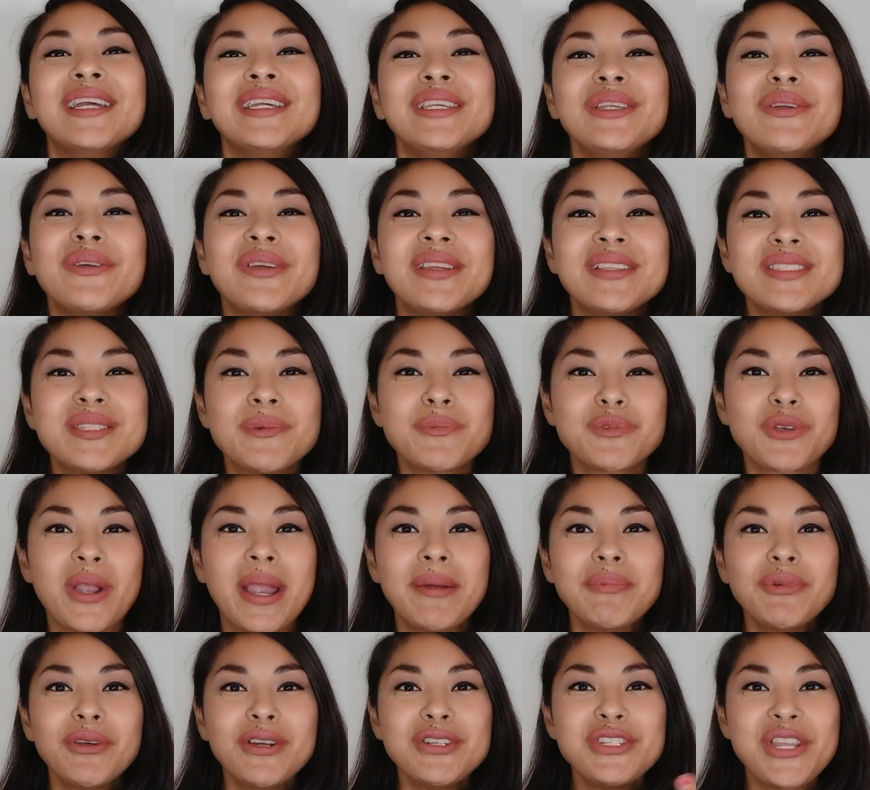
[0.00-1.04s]
You can
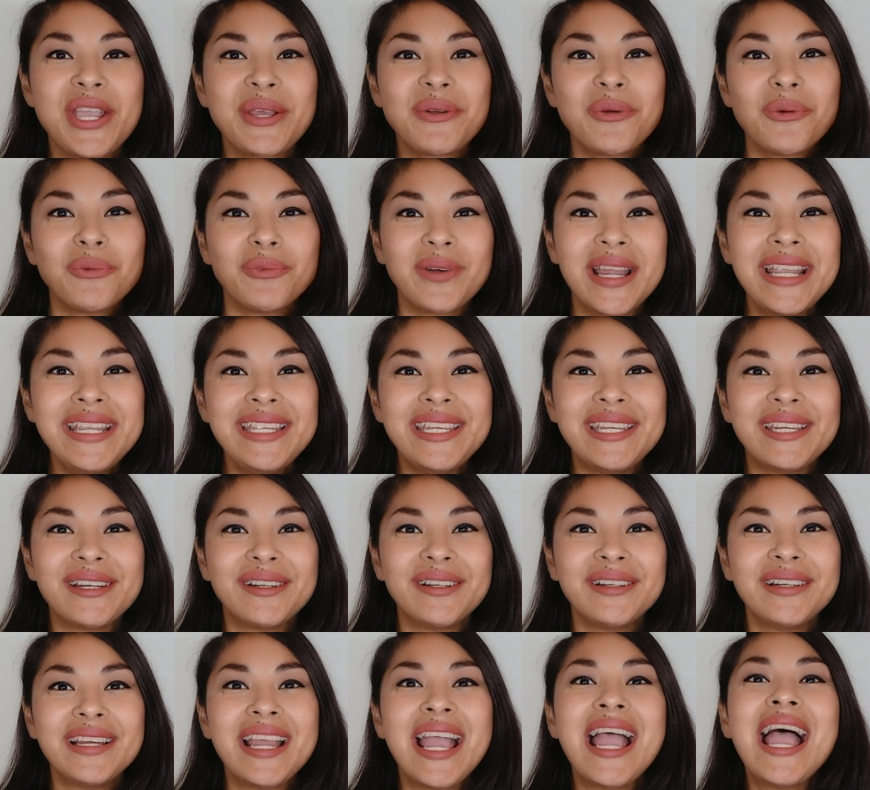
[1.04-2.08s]
subscribe to our channel right
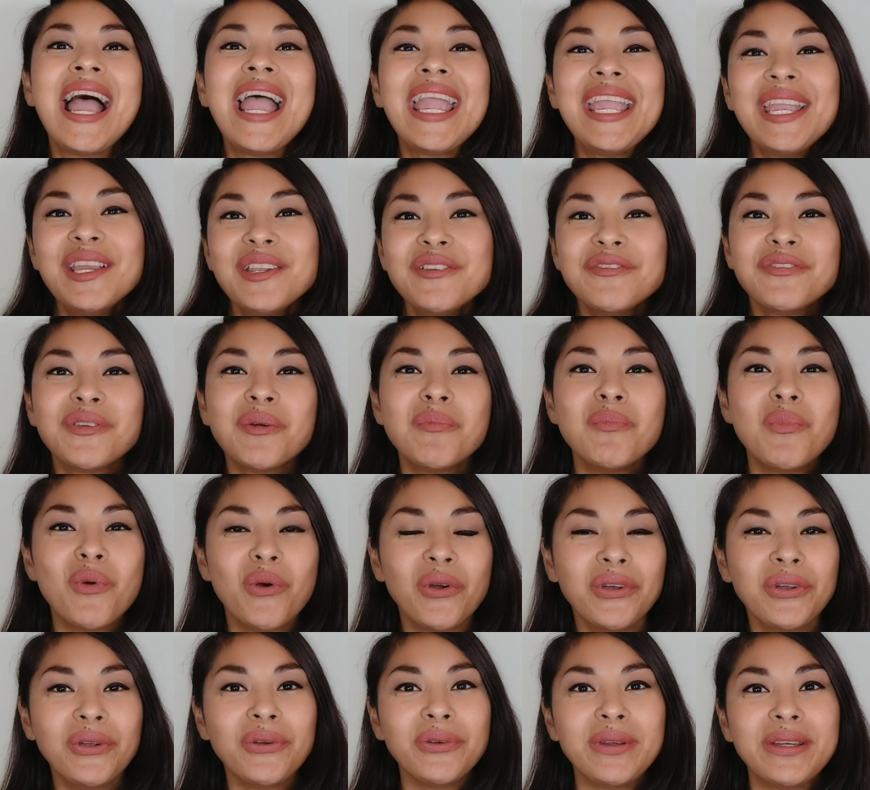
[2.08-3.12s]
here, and for
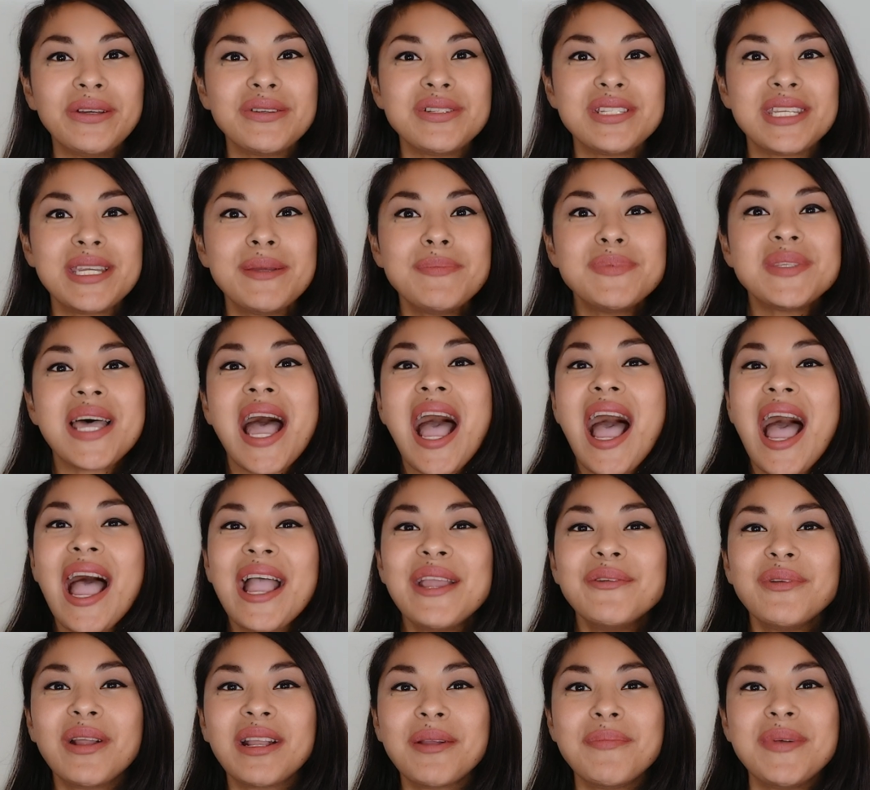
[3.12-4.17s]
more career tips,
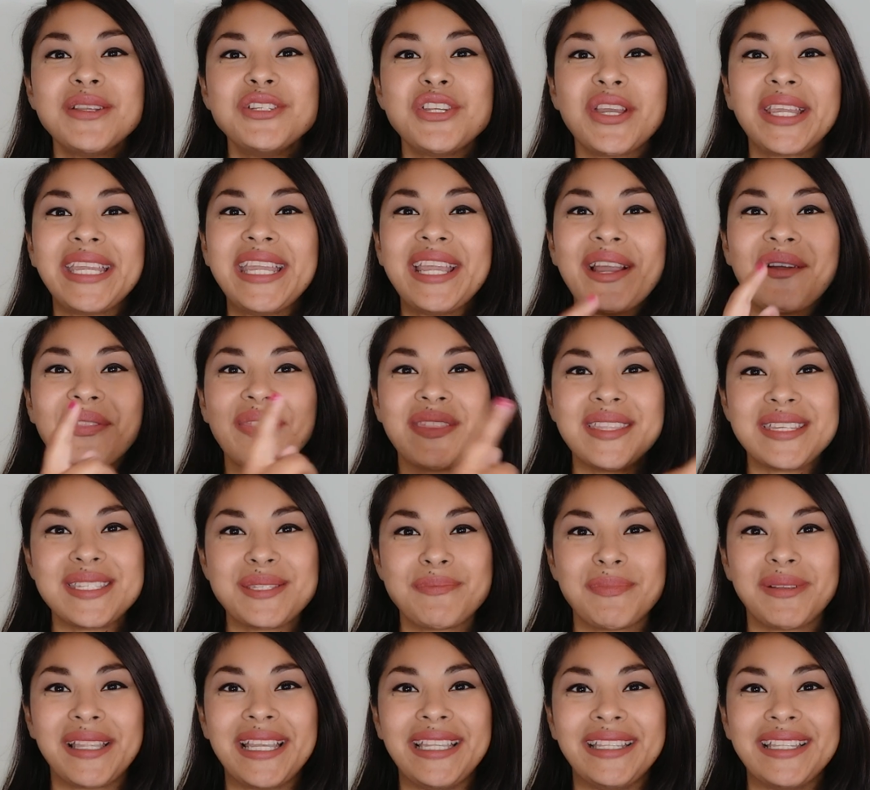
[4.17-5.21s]
I recommend checking out
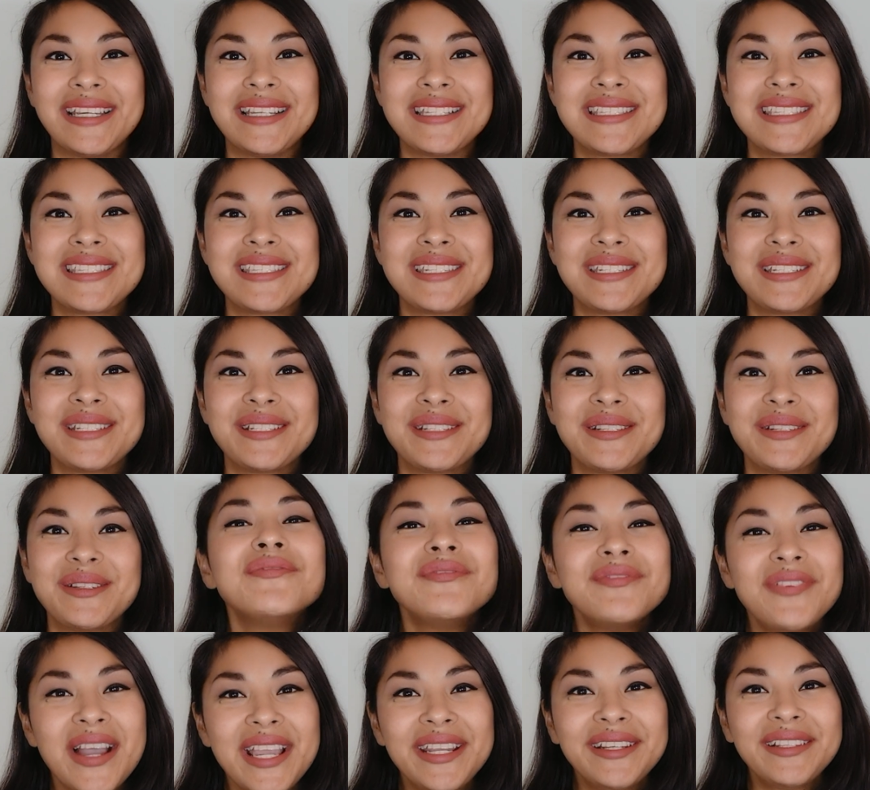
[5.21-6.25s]
this playlist.
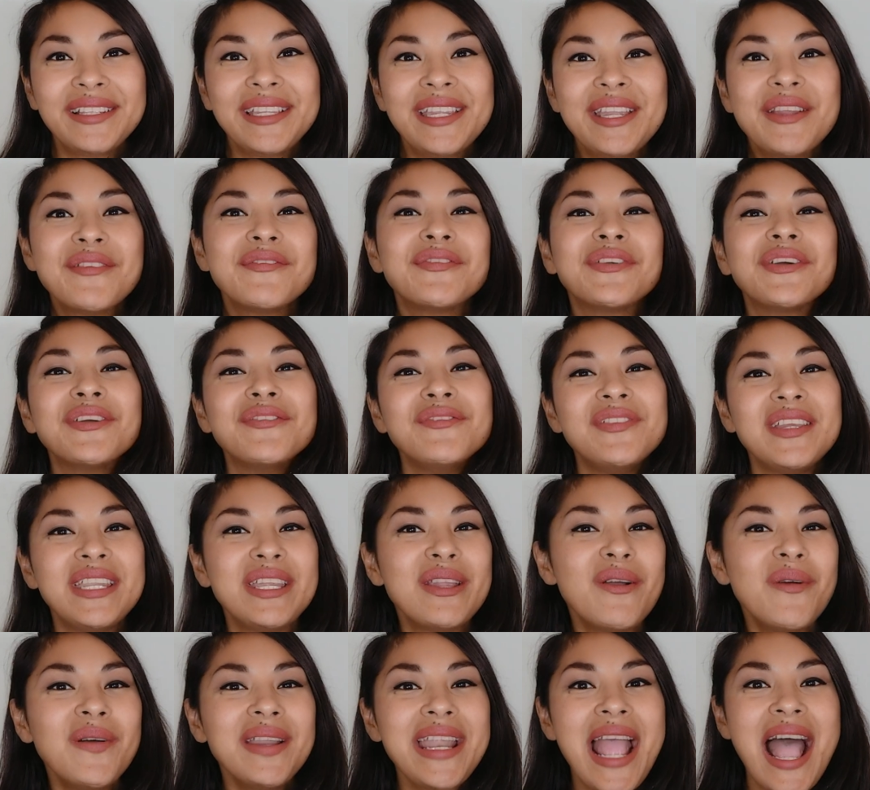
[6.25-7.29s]
Finally, for a
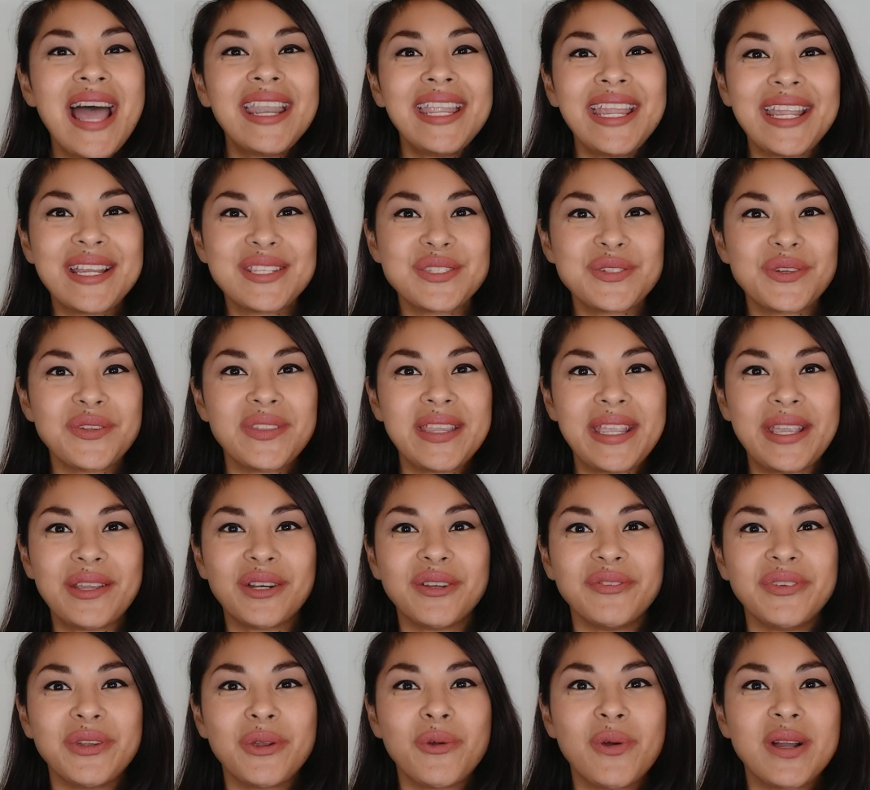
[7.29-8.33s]
video on how to answer the
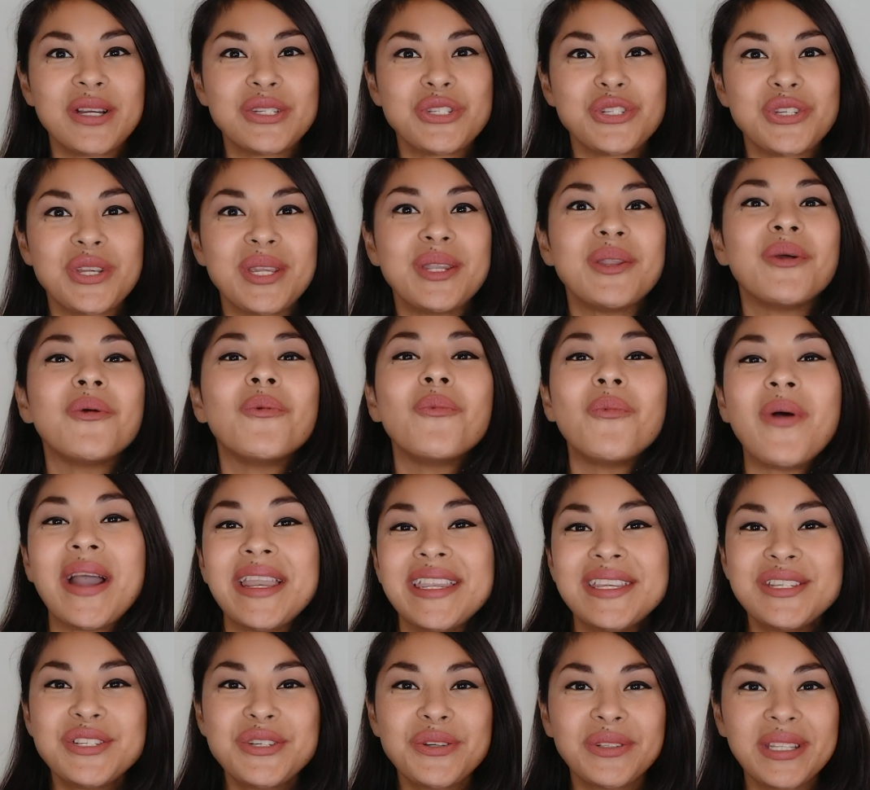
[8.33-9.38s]
interview question, "Why
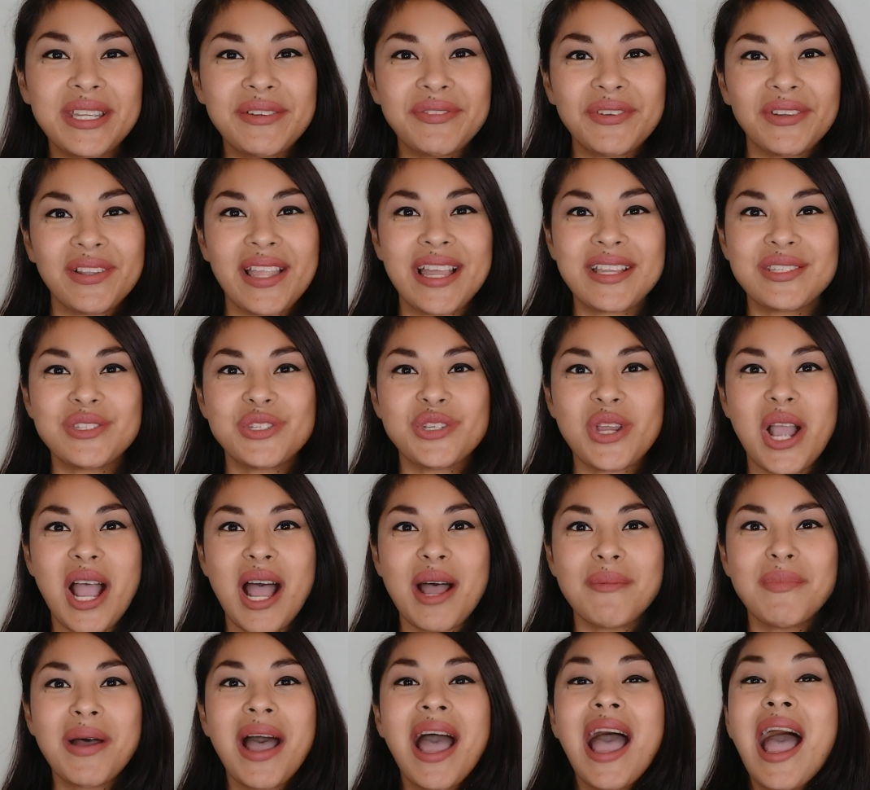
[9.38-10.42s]
did you leave your last
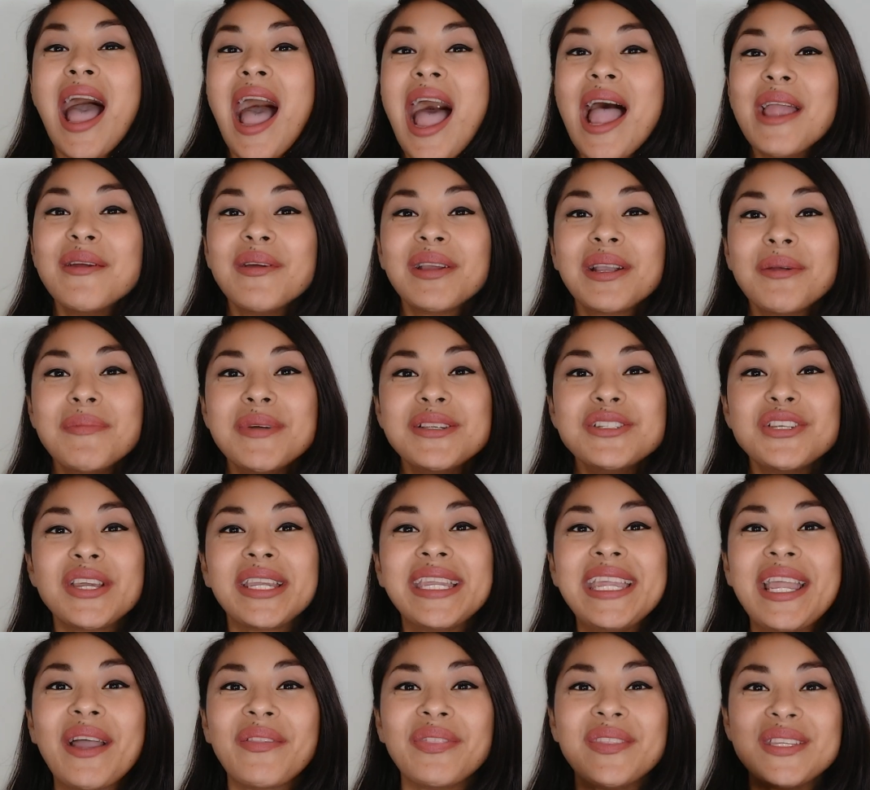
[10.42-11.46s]
job?" I recommend
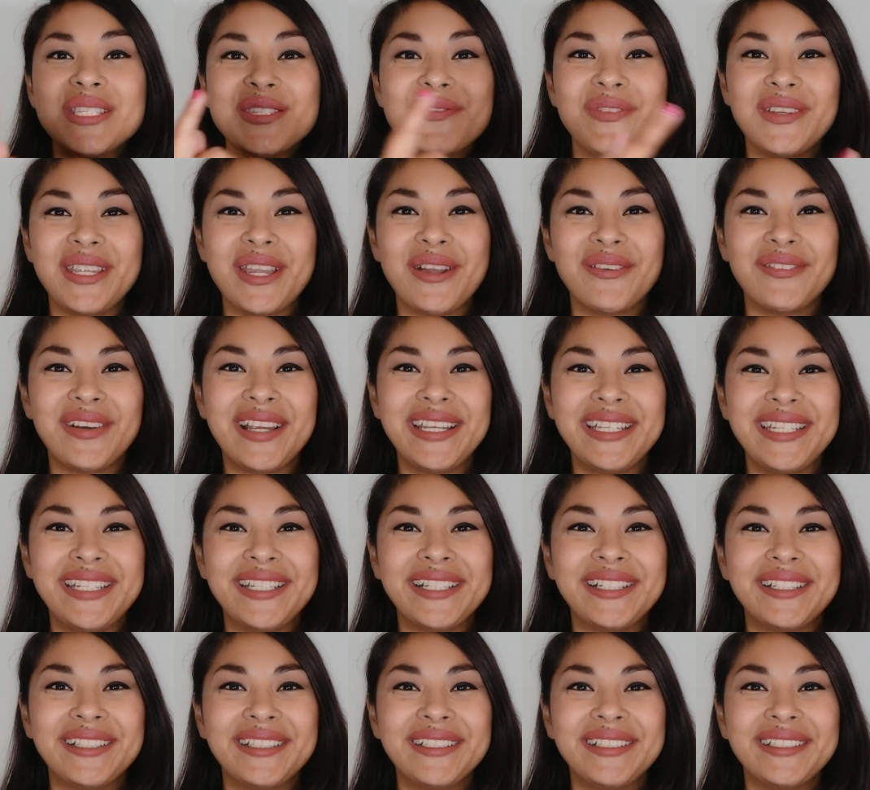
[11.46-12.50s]
checking out this video right
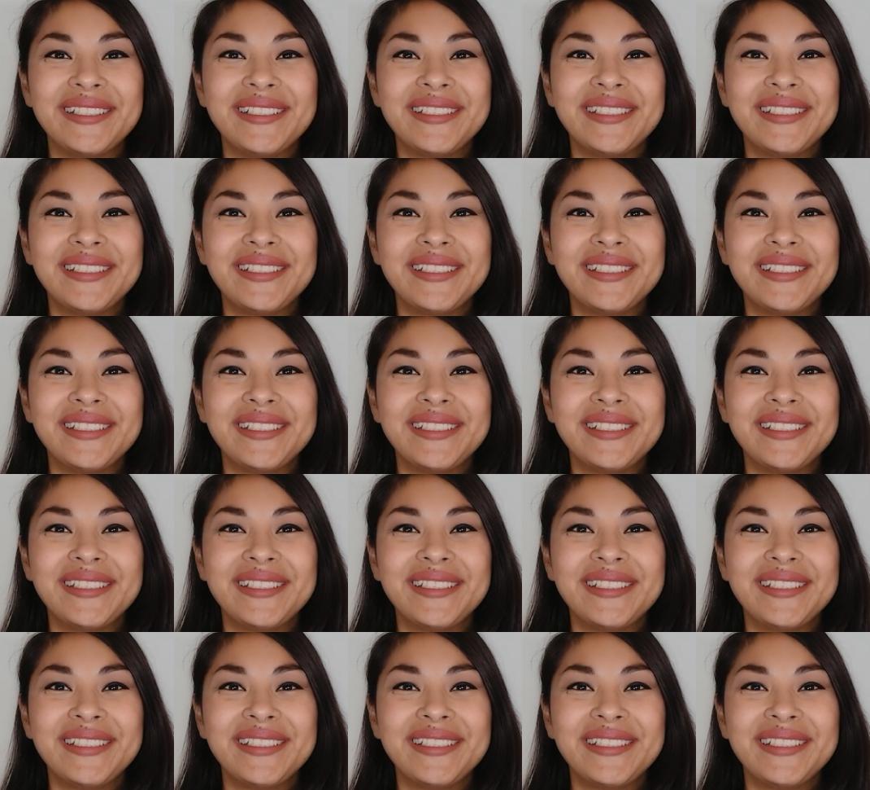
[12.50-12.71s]
here.